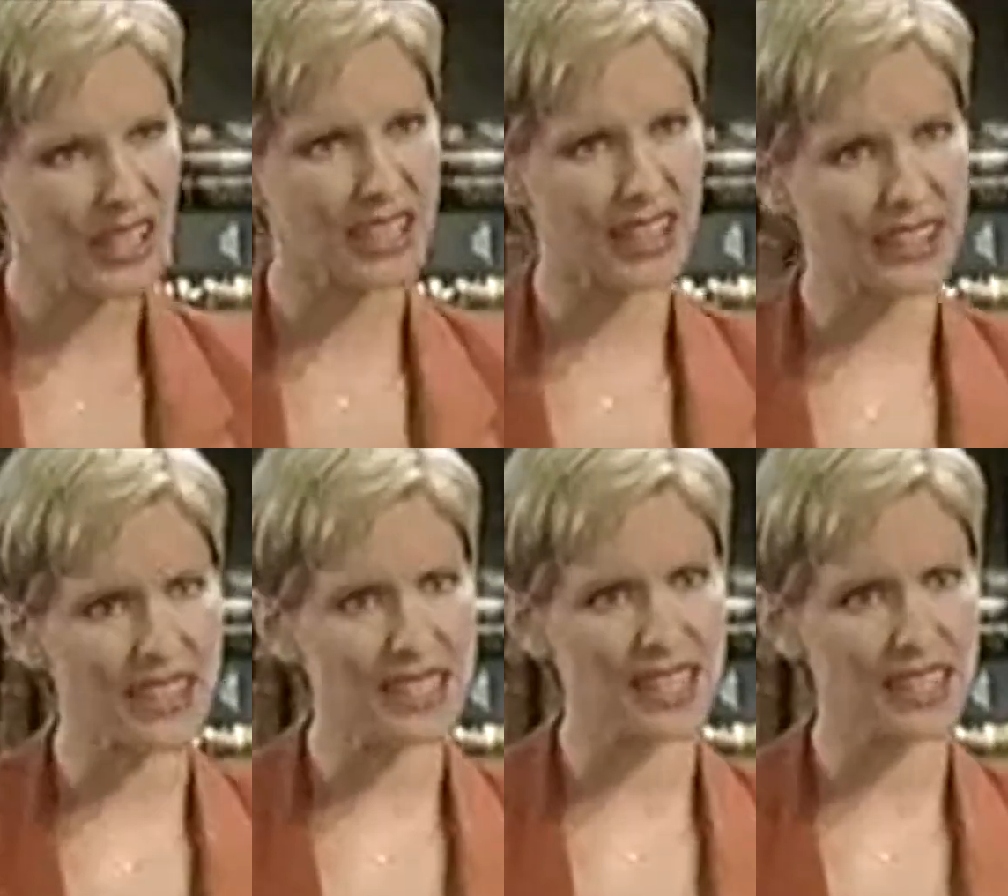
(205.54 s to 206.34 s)
Really?
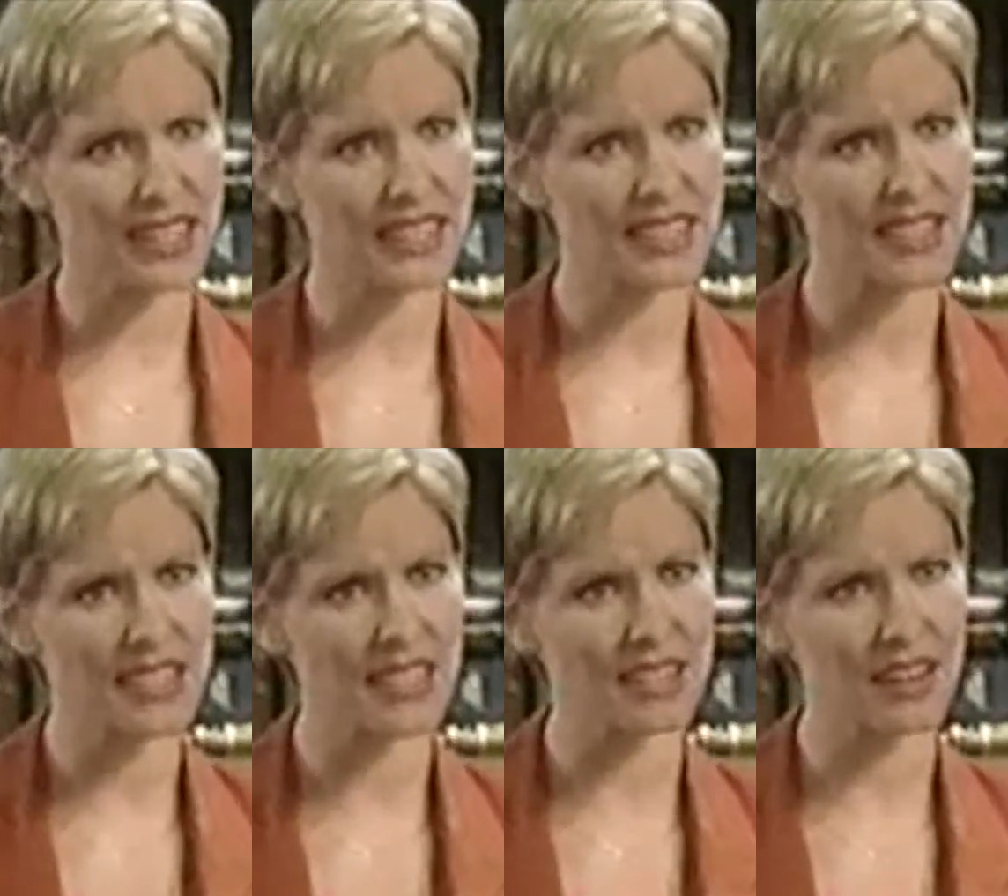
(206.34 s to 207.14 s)
That, that's odd. I
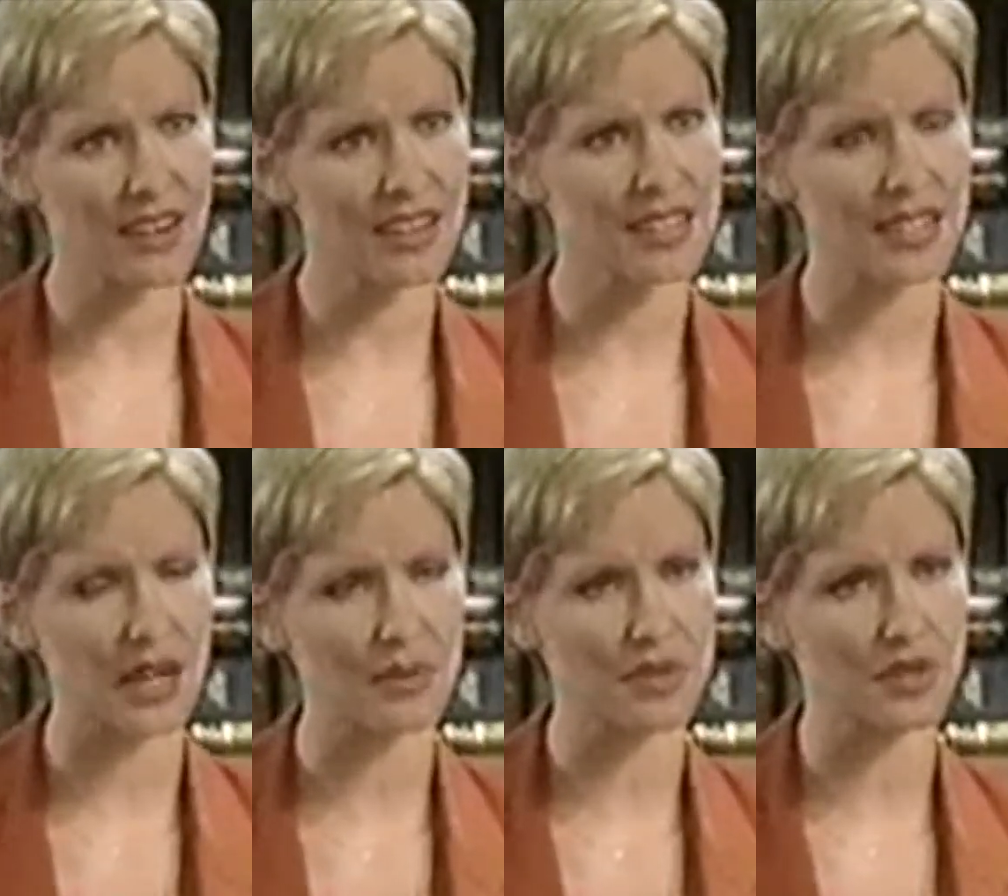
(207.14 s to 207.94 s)
didn't see it in the
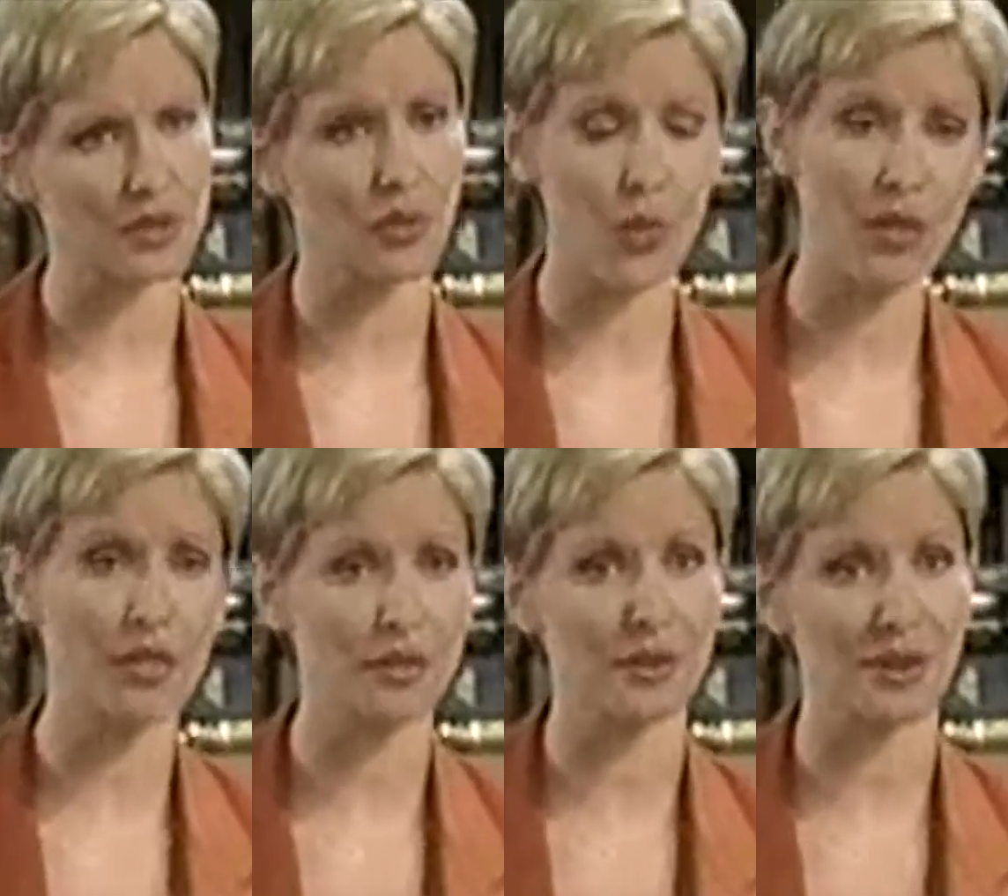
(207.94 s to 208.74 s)
Argus that I was the new
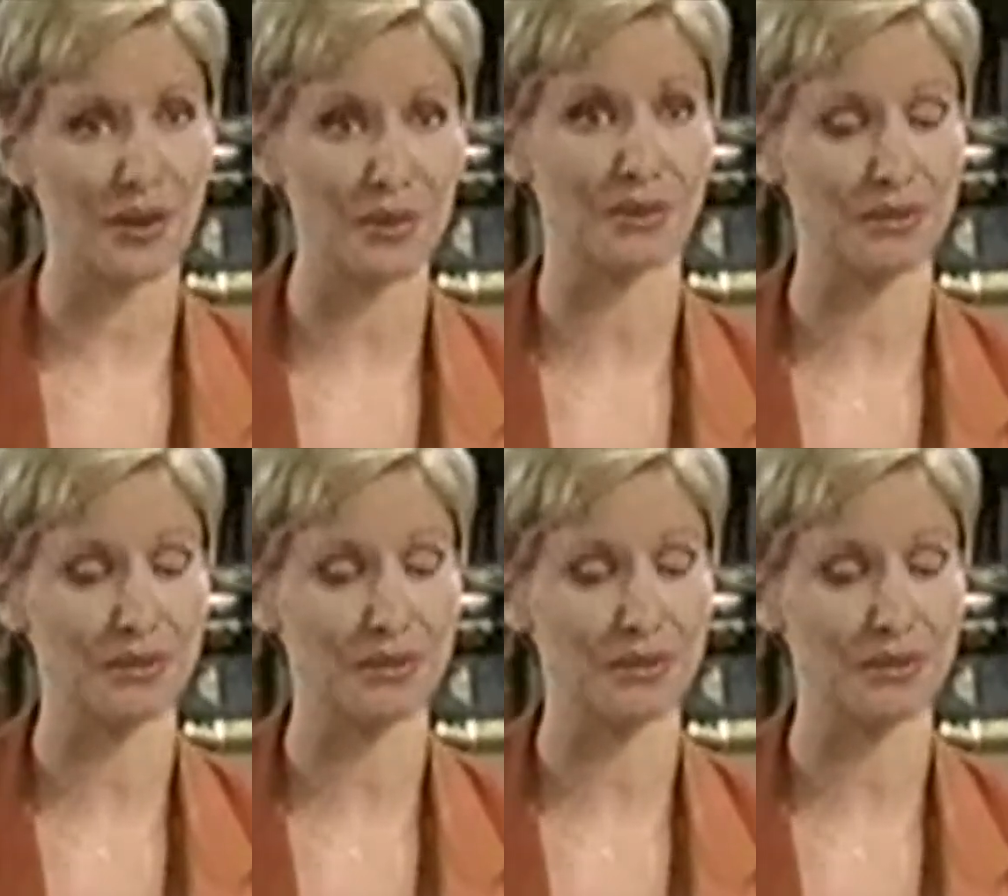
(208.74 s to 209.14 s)
one-third